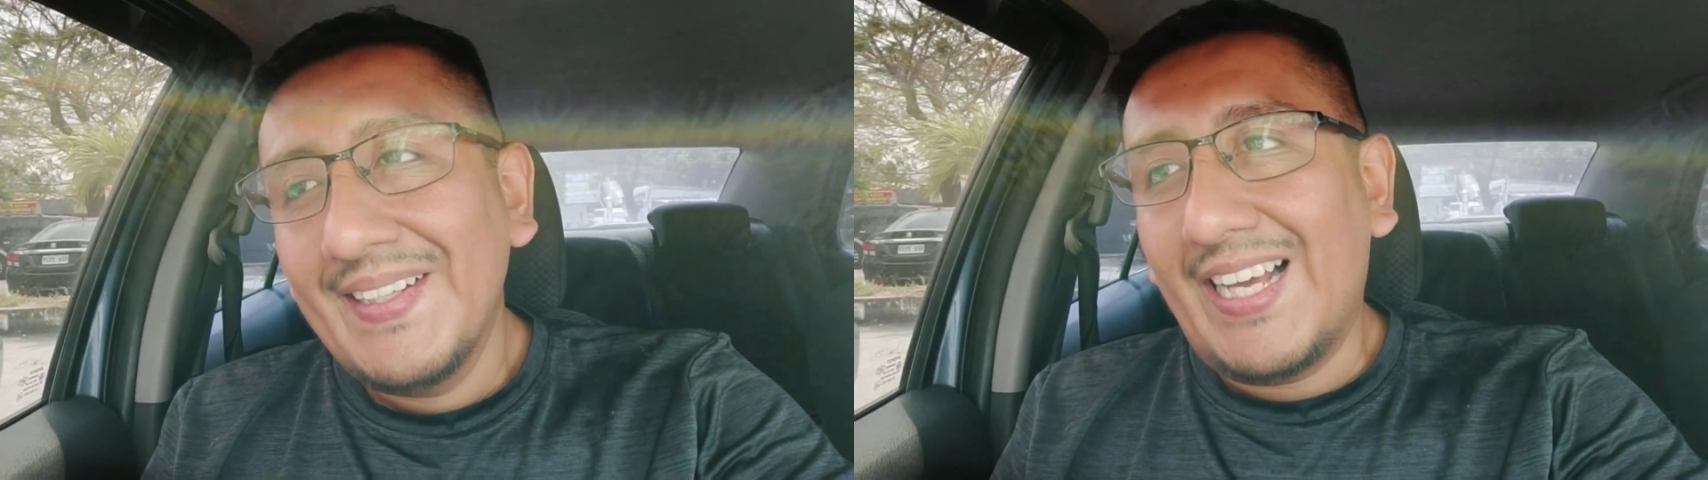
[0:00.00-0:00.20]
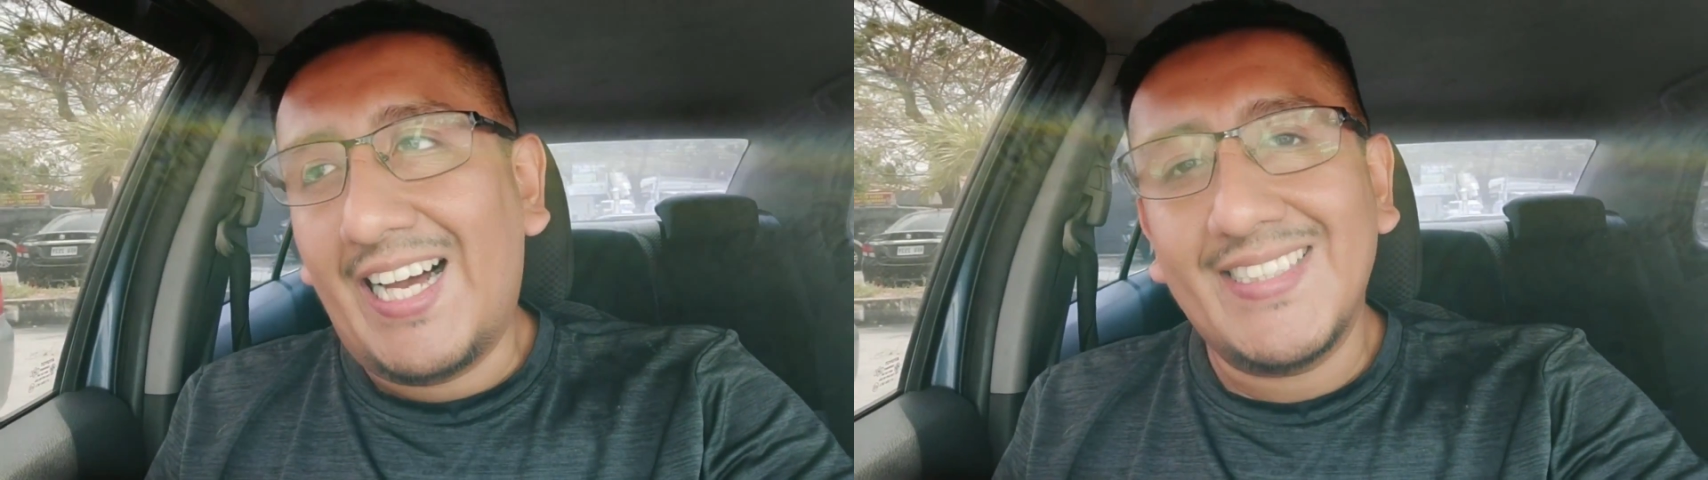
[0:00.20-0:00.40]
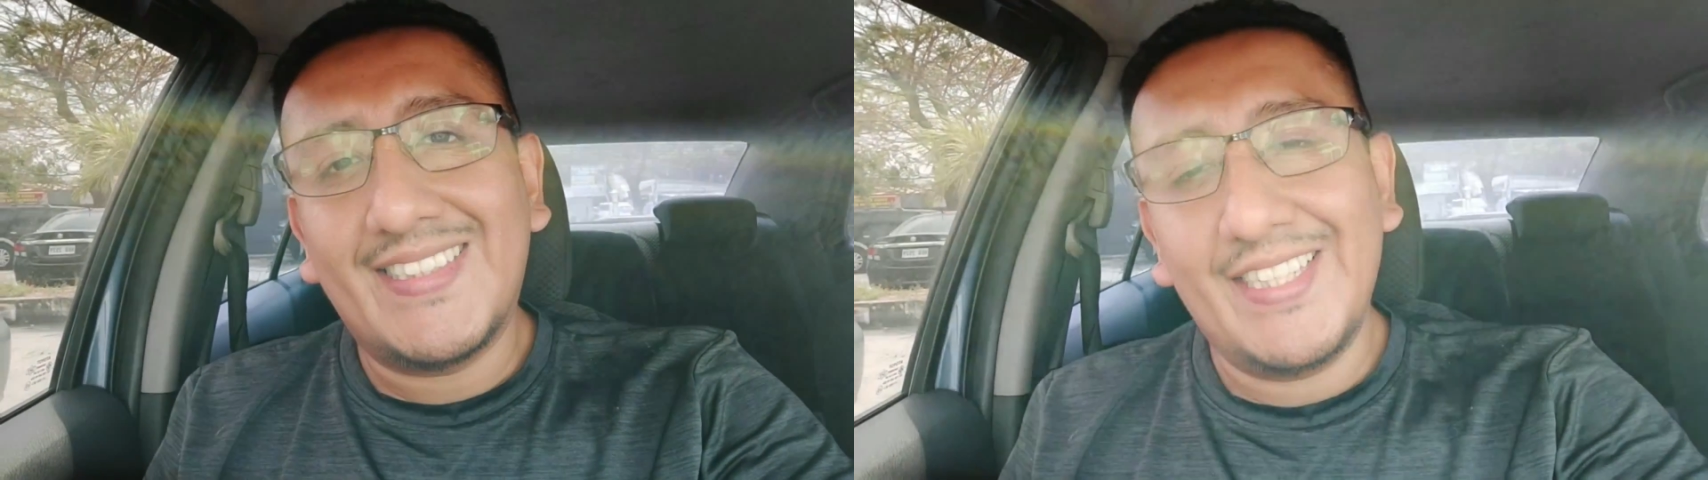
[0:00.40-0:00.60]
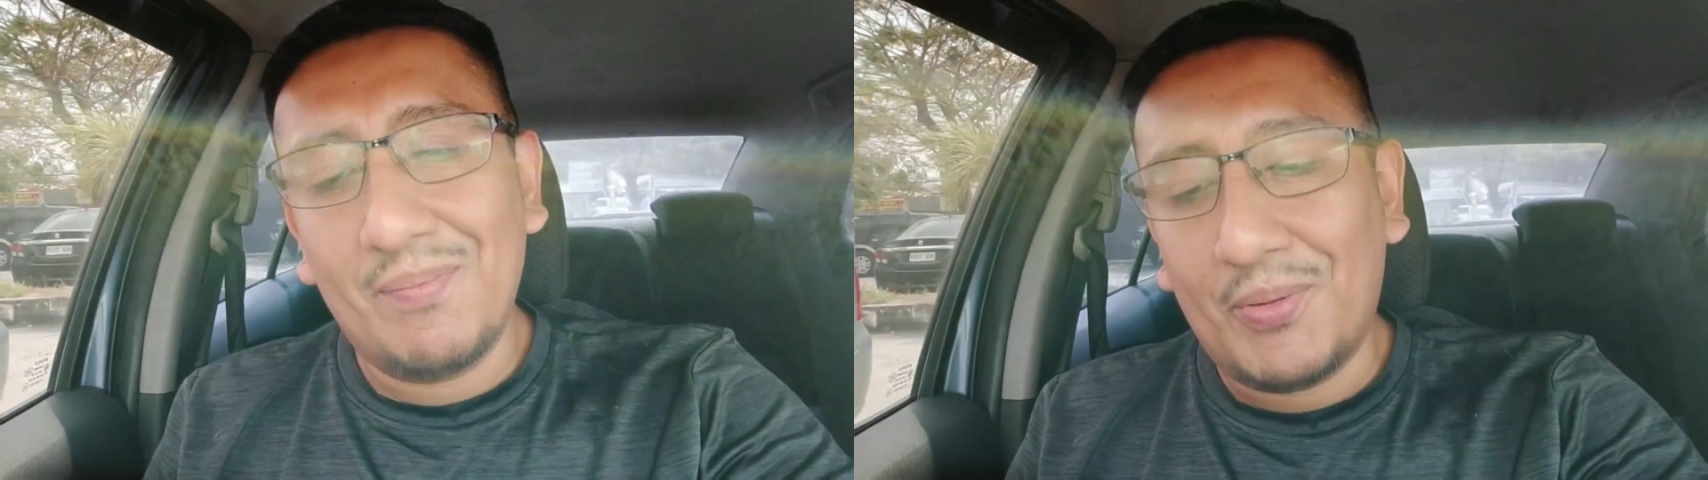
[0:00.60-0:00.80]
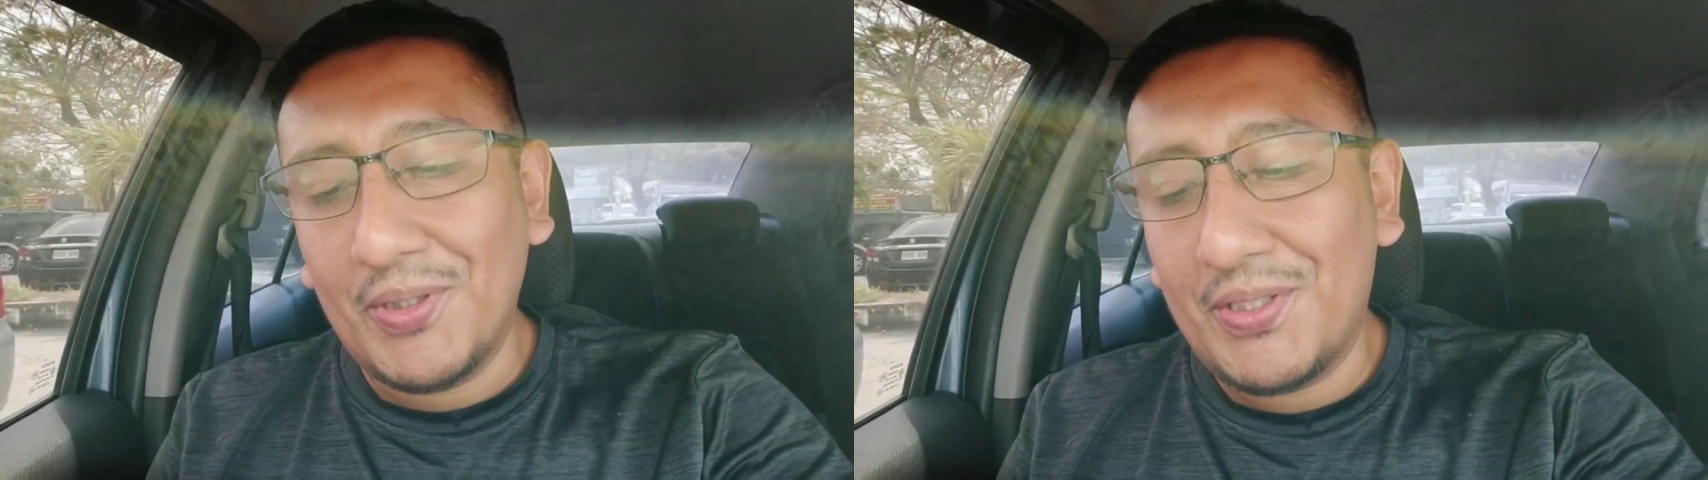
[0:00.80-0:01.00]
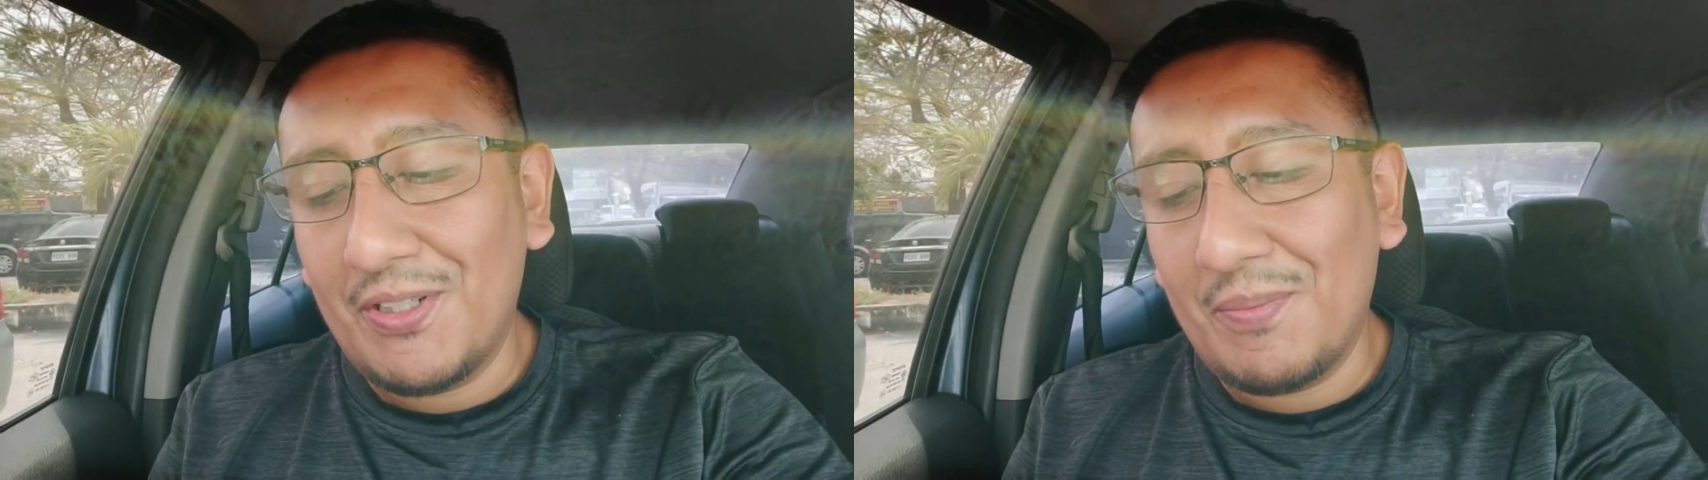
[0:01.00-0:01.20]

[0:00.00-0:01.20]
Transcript: I say avoid your